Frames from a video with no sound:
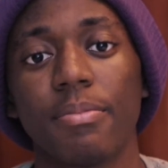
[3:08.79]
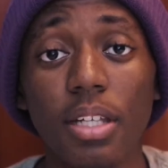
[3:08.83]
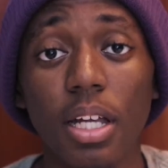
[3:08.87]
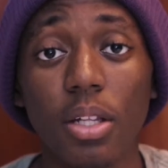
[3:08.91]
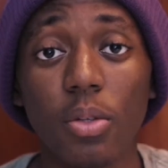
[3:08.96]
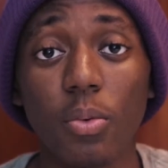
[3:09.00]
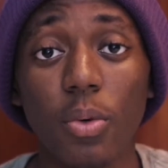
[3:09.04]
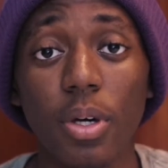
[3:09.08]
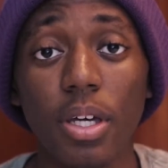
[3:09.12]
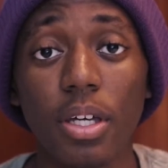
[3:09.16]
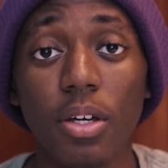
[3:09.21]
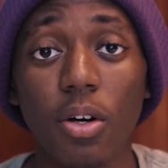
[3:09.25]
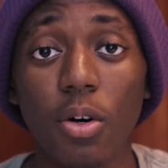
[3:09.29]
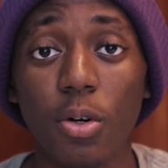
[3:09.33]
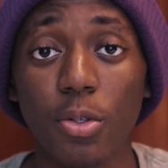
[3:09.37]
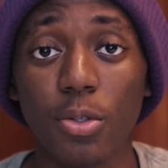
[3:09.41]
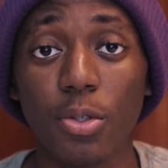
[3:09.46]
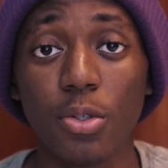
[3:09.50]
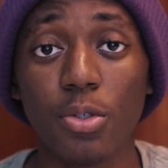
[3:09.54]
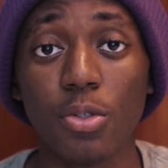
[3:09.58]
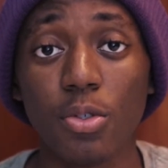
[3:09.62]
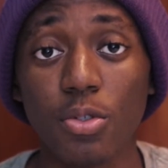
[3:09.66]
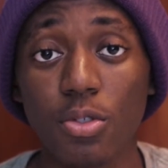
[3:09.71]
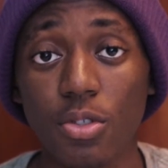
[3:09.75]
That way
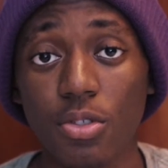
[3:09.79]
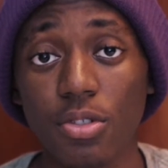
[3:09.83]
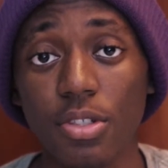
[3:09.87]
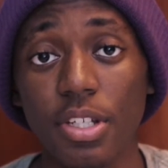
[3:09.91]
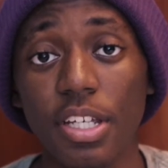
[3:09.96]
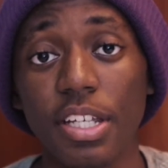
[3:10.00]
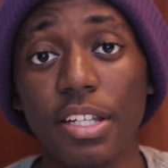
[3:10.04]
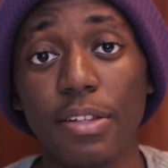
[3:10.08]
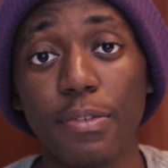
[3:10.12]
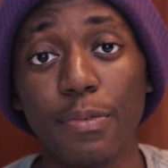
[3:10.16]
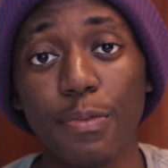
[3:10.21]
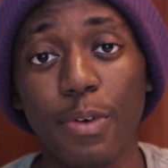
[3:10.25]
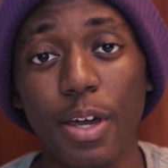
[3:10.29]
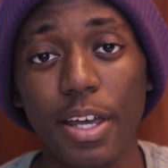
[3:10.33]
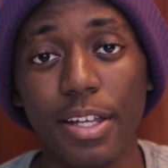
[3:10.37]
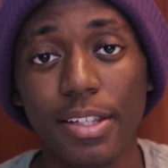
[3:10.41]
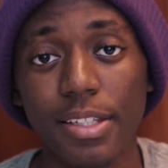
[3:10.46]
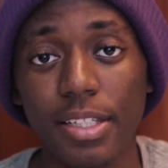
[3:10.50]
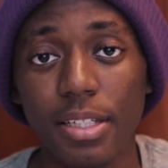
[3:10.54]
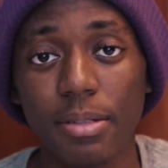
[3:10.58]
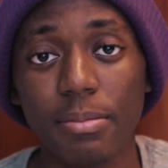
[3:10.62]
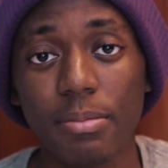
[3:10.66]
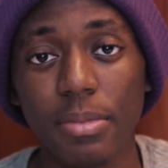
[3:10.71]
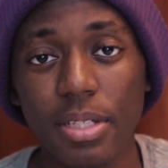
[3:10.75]
other users can
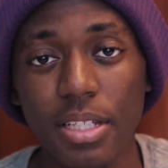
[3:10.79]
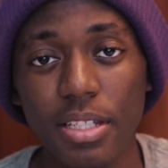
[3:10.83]
find them